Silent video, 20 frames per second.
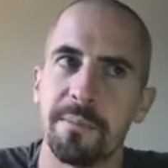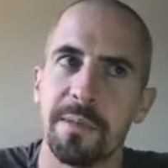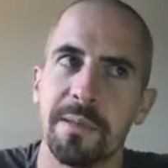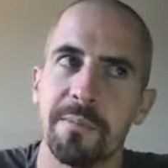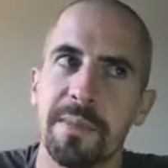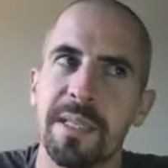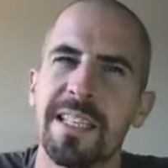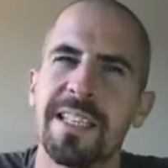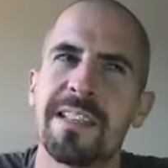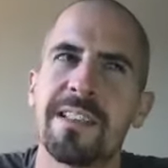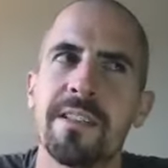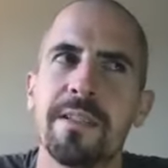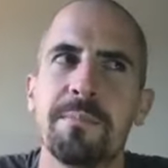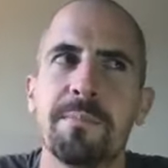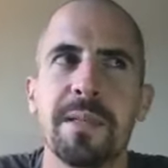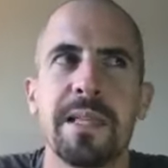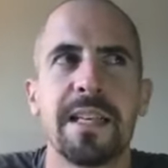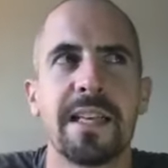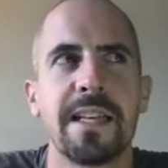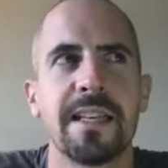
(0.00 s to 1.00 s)
But but it could
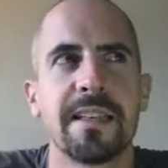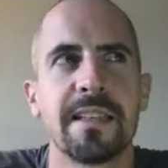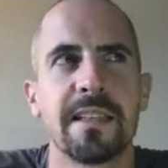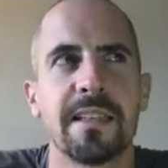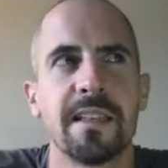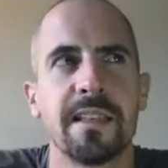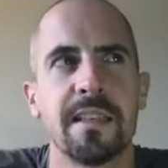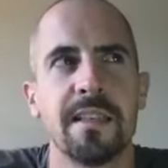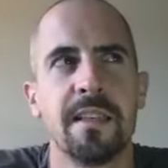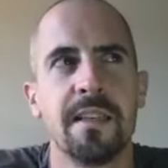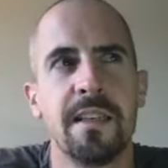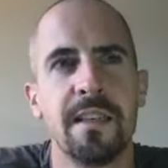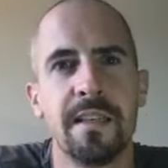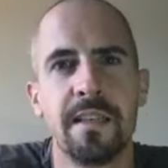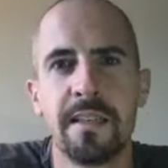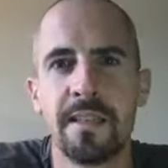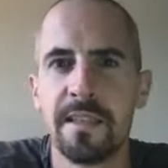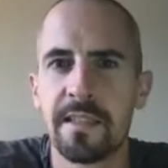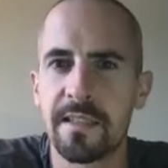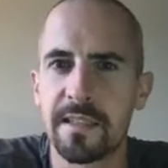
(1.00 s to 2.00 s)
be like a
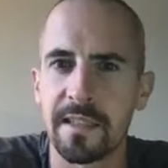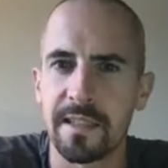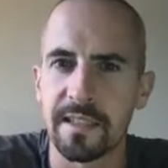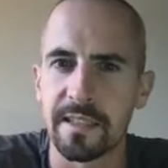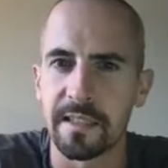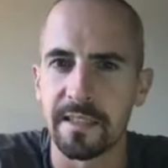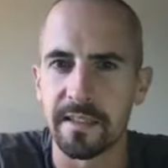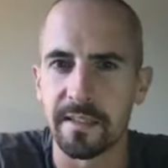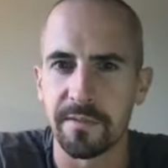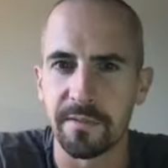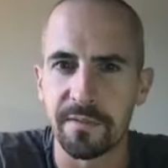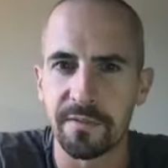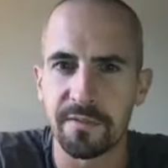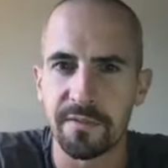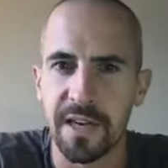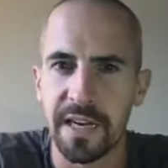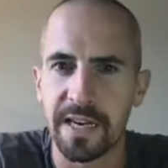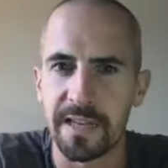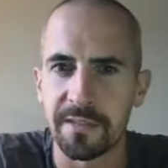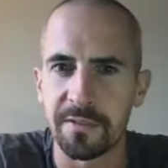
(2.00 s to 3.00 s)
like a
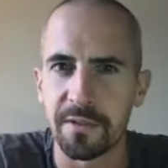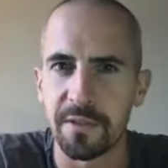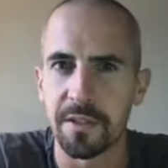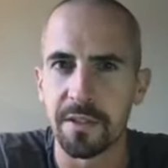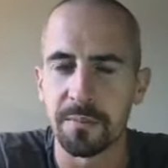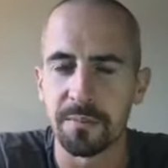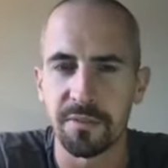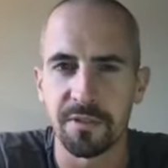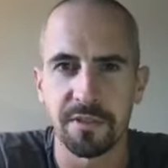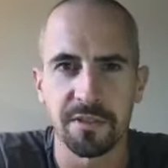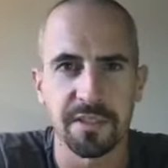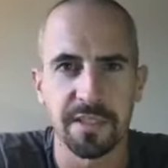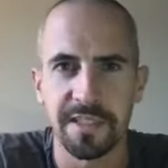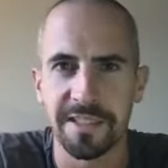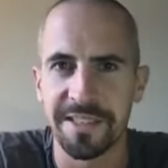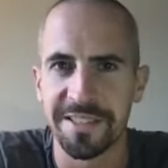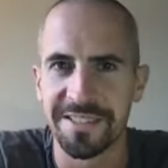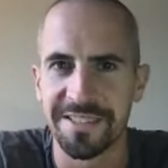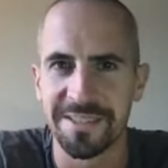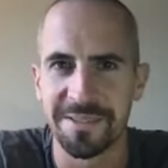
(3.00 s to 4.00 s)
five year
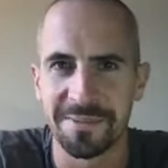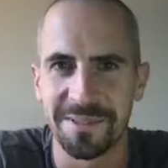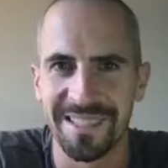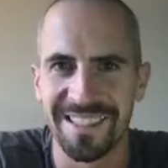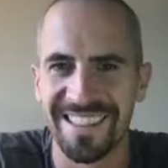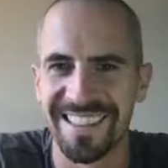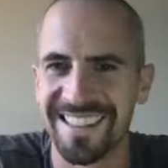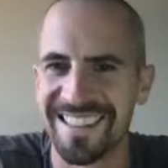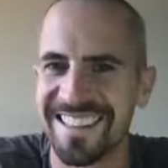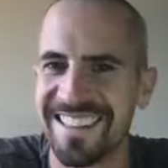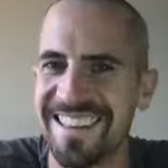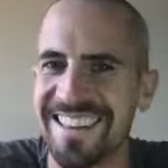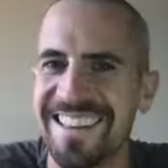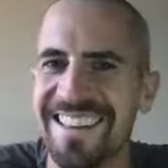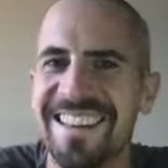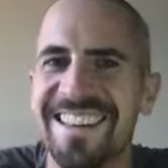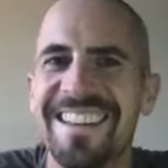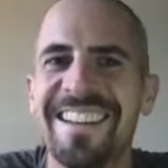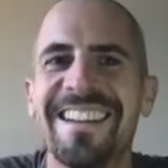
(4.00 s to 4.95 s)
project or something like that.